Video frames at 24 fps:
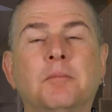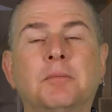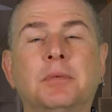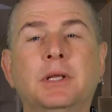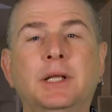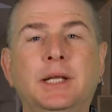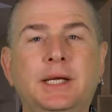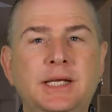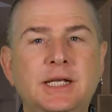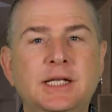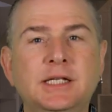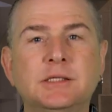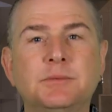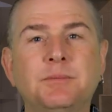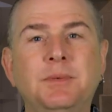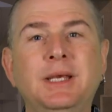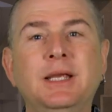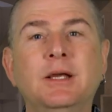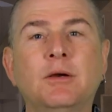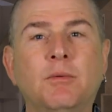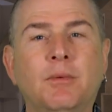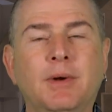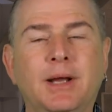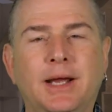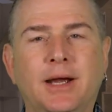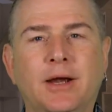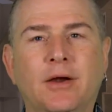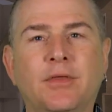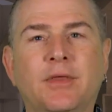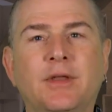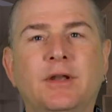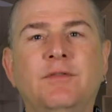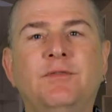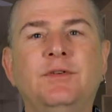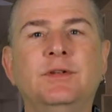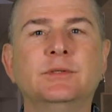Please be aware
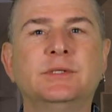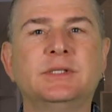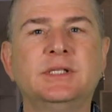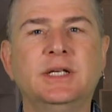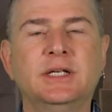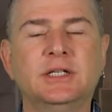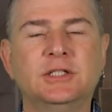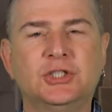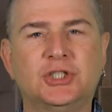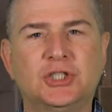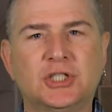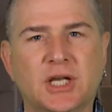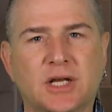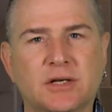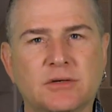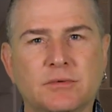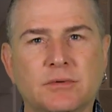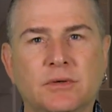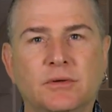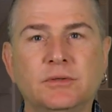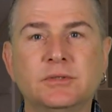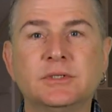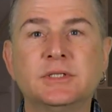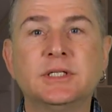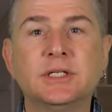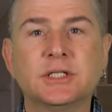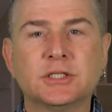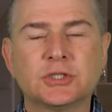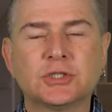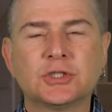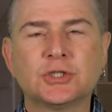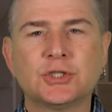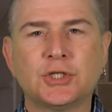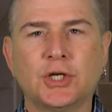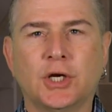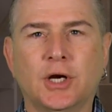that if you see a general
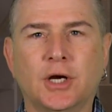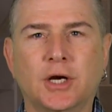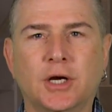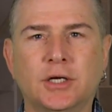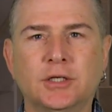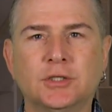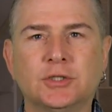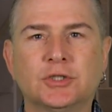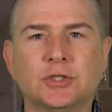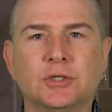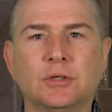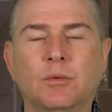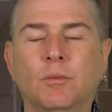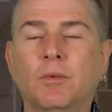discharge